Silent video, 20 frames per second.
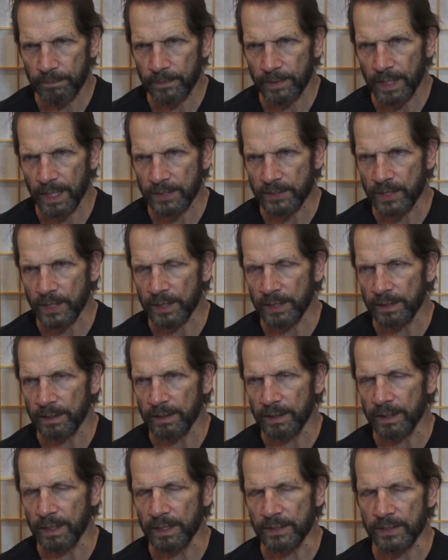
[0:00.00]
as I
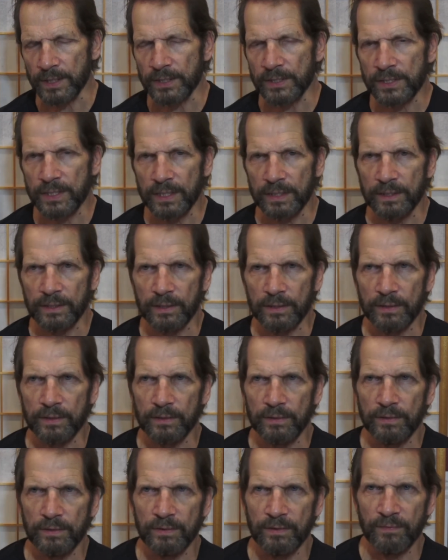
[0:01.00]
as I said, the
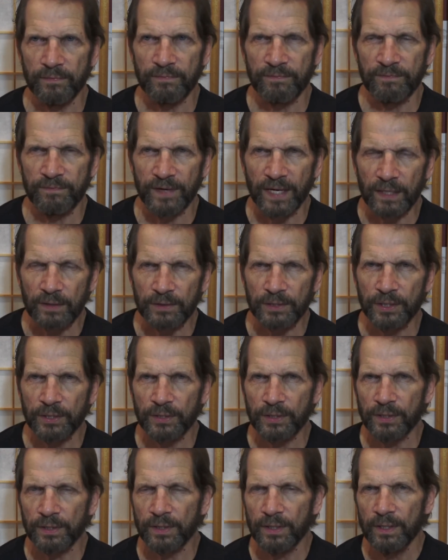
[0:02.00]
the
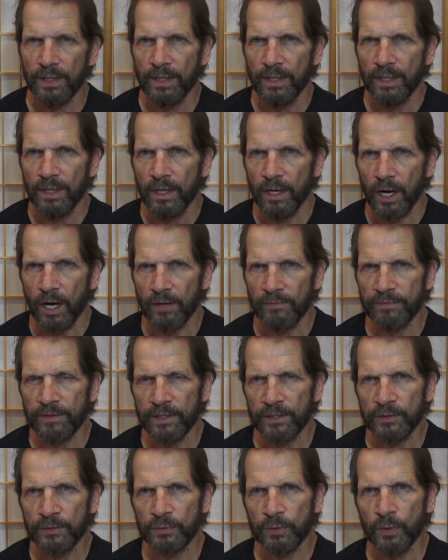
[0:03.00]
failure of
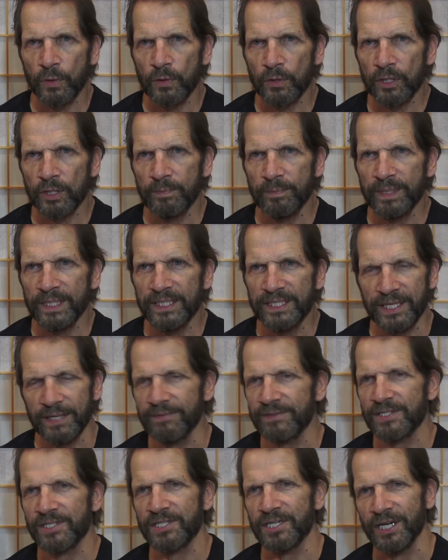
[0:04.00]
control can be
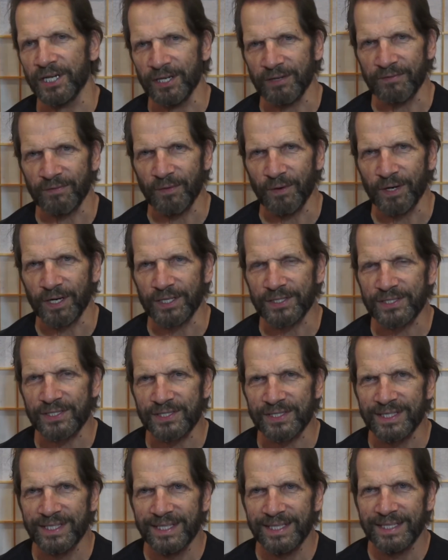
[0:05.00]
devastating for
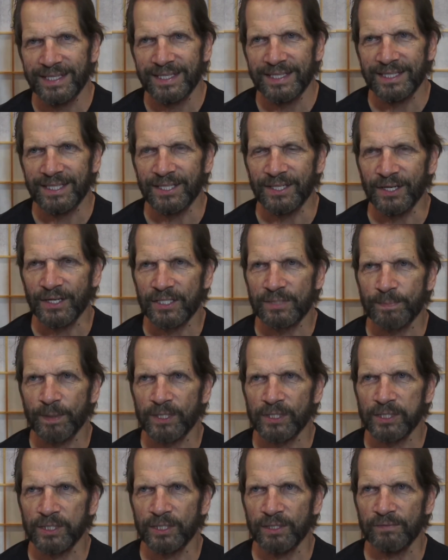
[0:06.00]
us. You know,
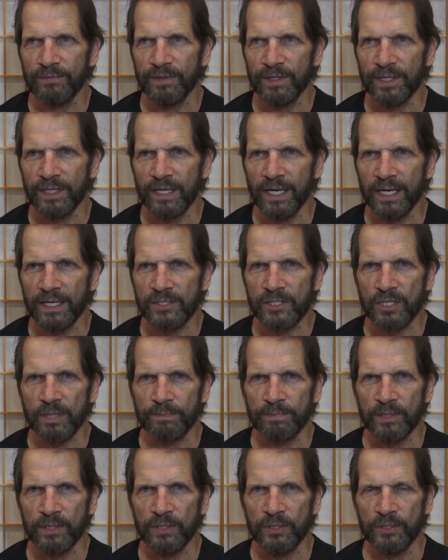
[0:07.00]
especially if it has
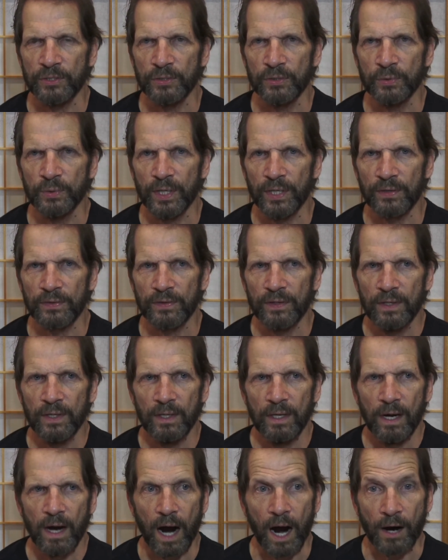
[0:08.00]
something to do with
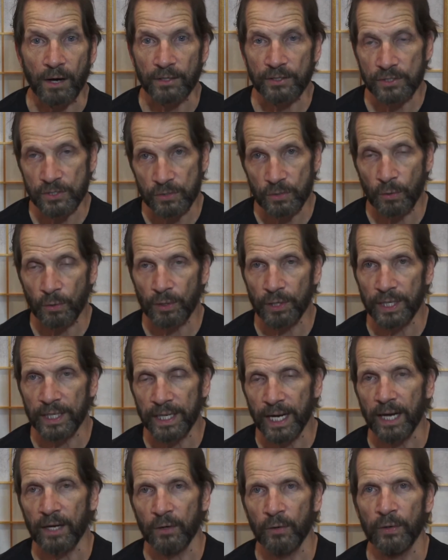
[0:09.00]
our story
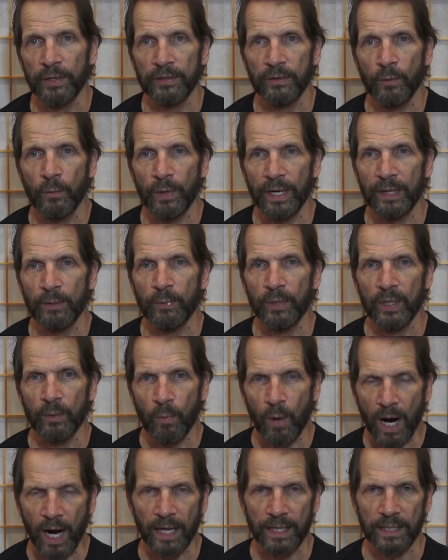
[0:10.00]
not going the way we
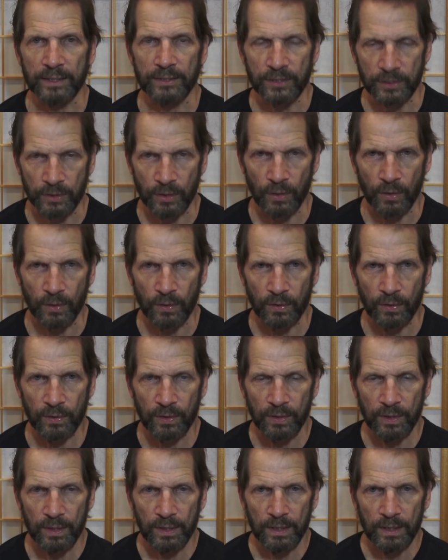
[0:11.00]
want it to go.
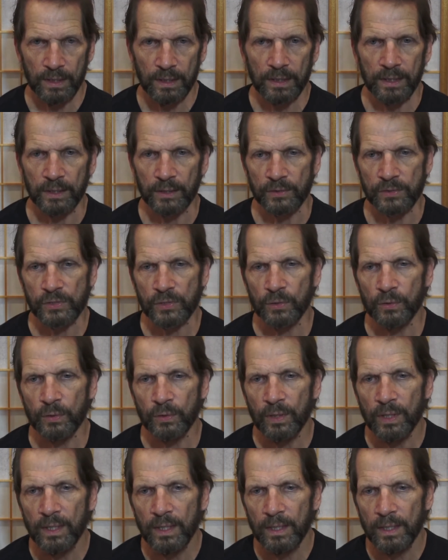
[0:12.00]
You know,
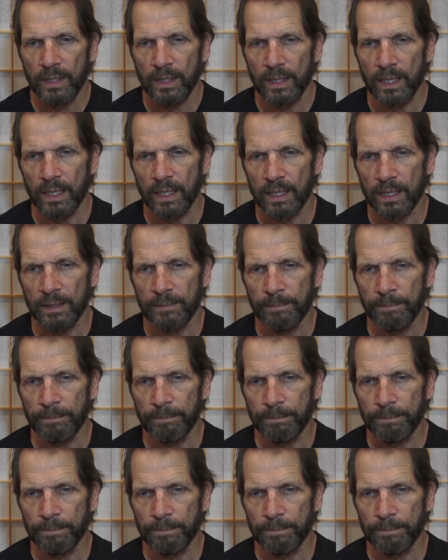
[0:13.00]
so um,